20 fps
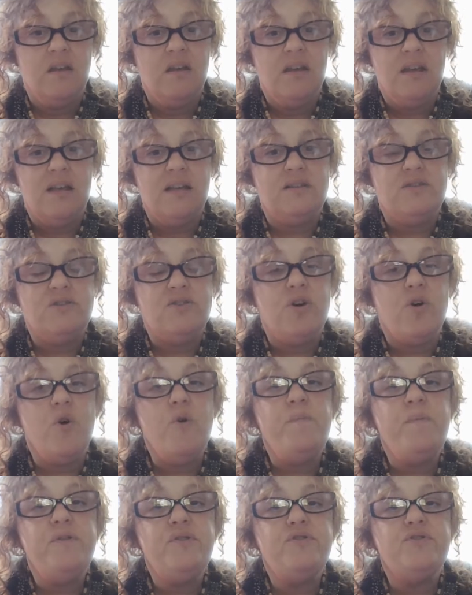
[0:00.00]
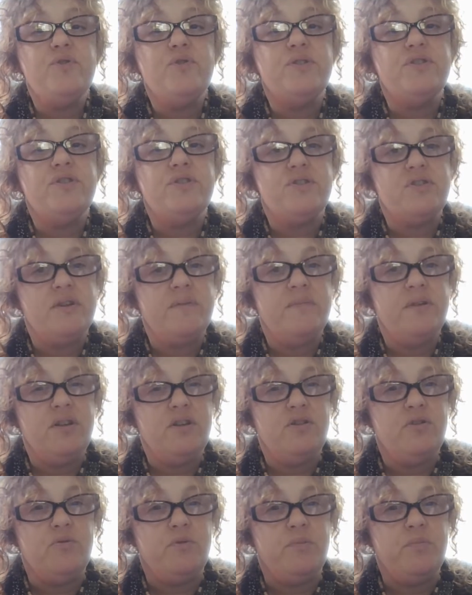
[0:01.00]
is the open door to
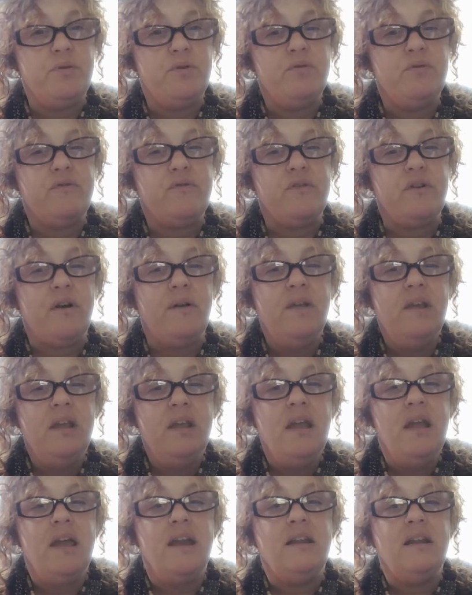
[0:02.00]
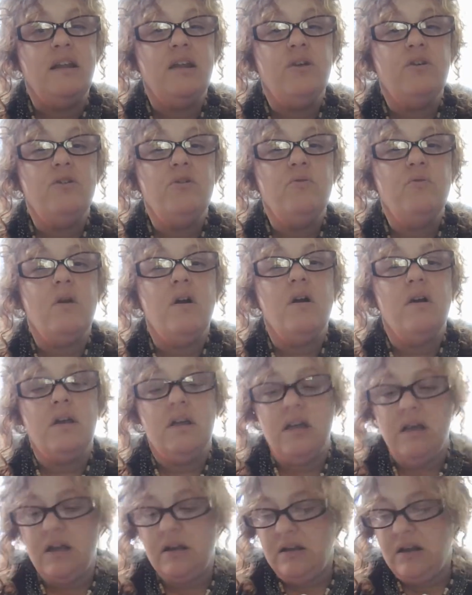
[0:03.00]
something new and beautiful. And here you are
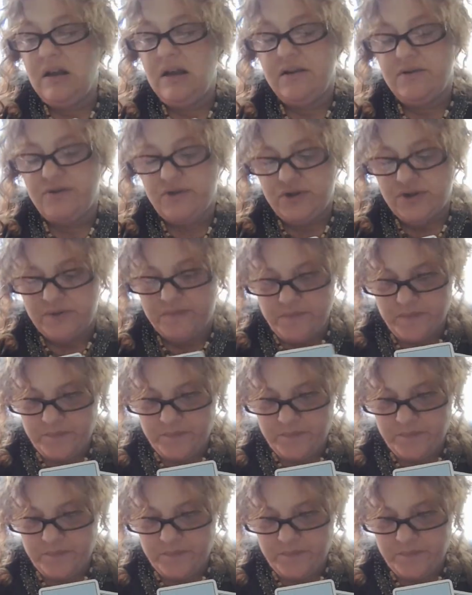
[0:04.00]
again, Cancer.